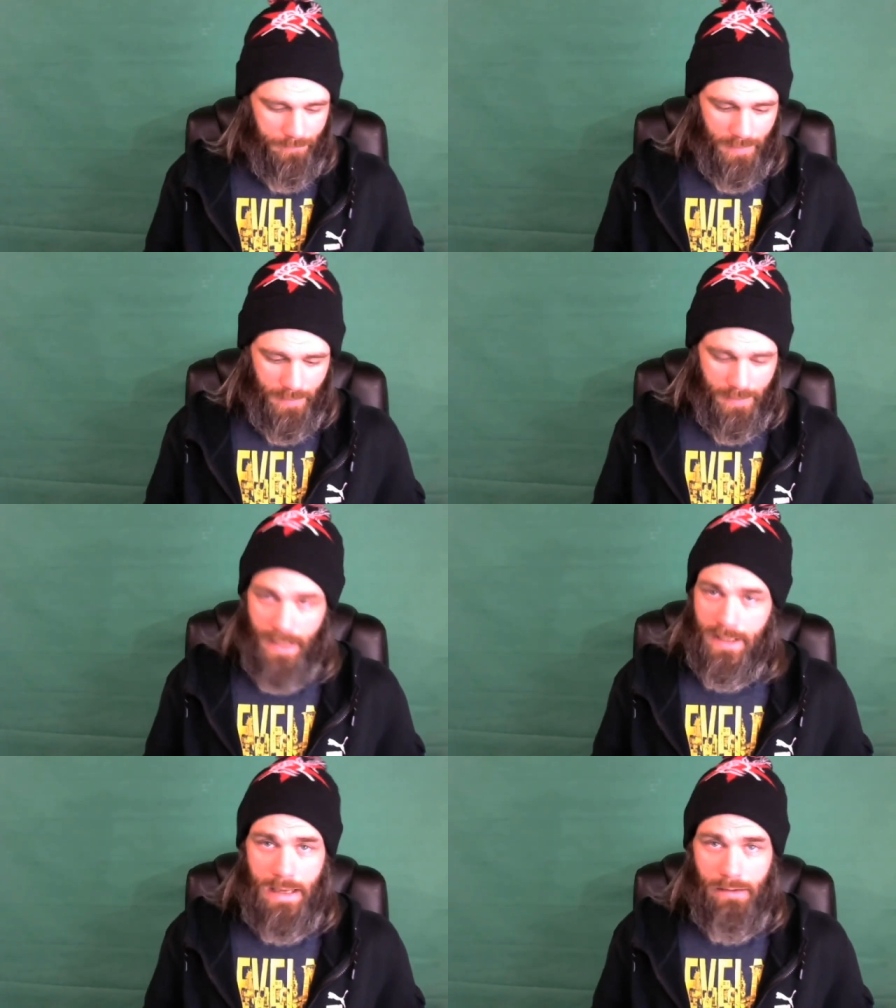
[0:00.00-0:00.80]

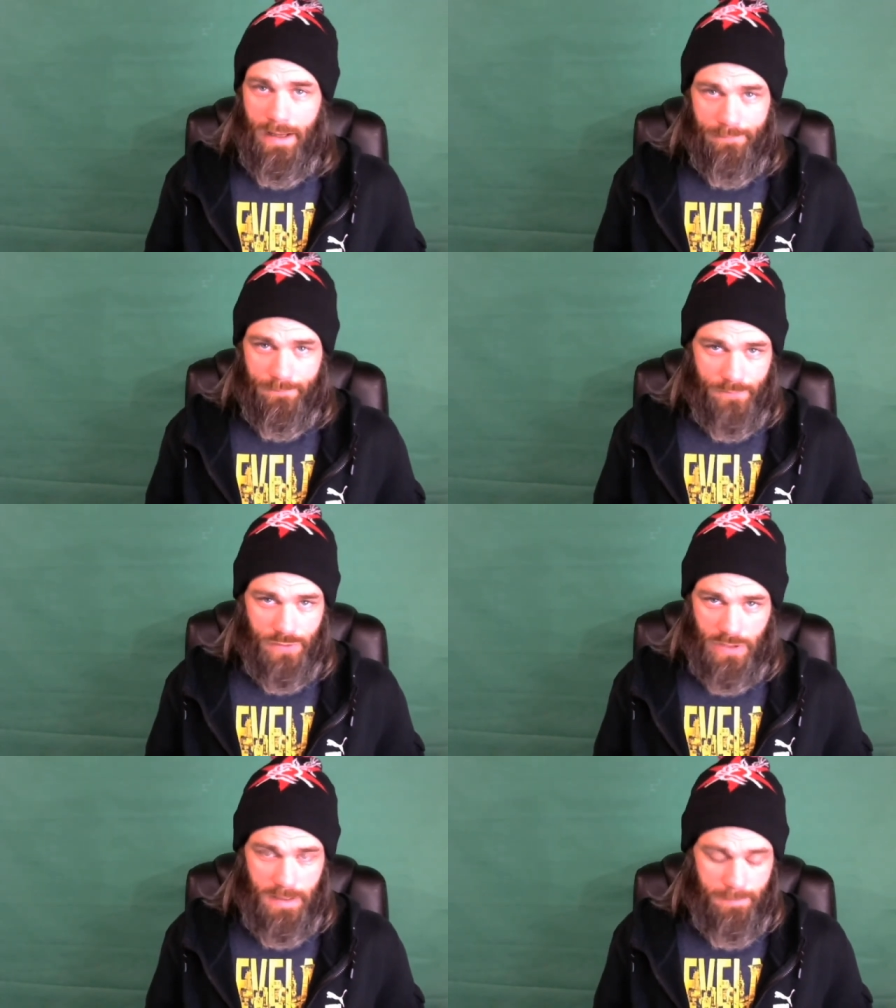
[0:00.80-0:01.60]
Daycare ain't
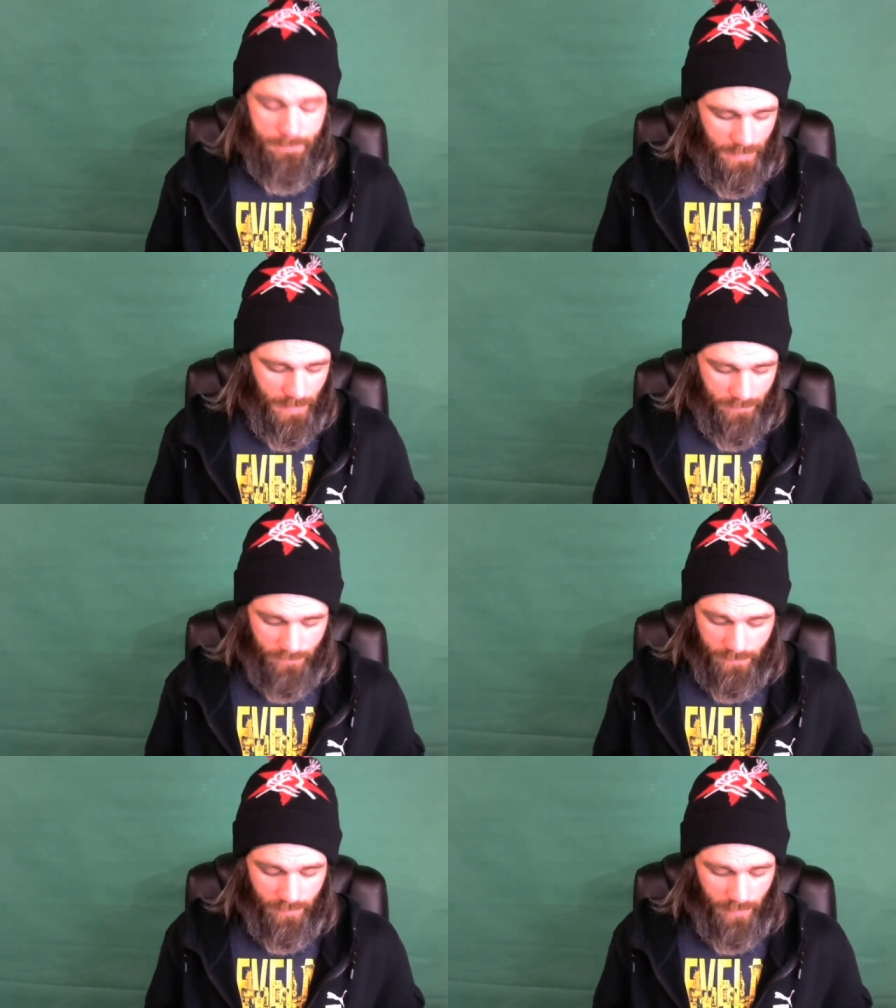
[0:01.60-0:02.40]
cheap, and it
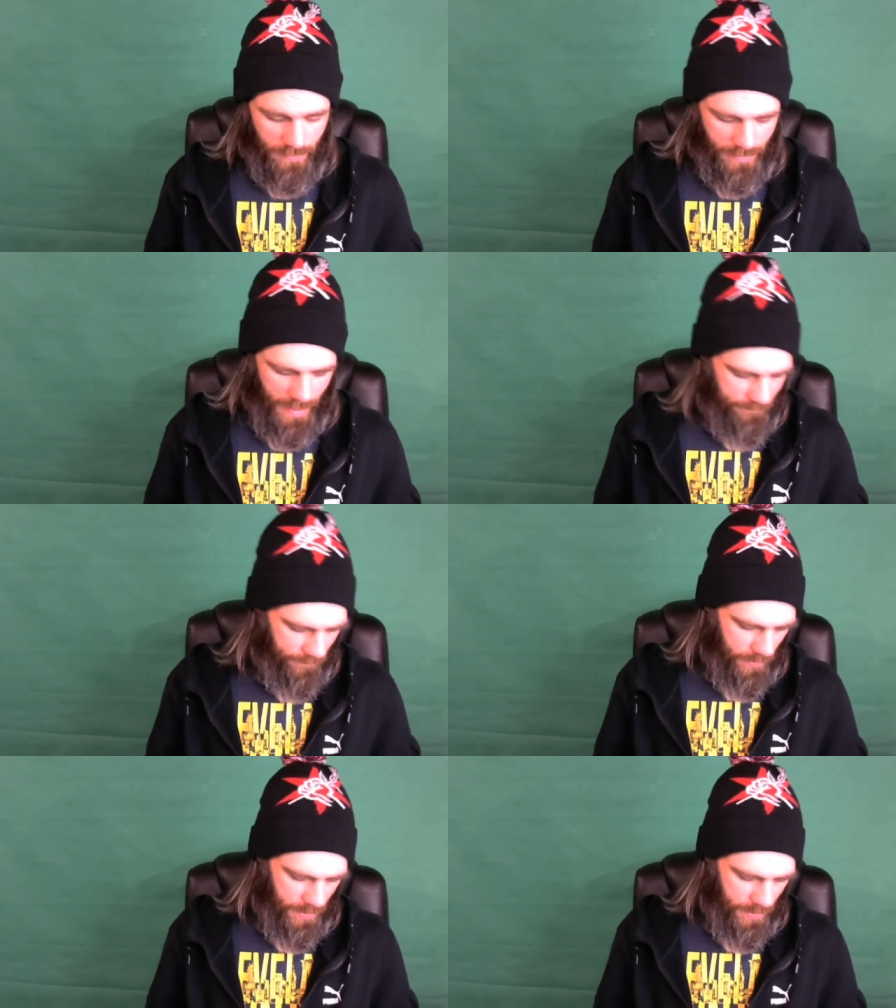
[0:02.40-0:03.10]
certainly ain't free.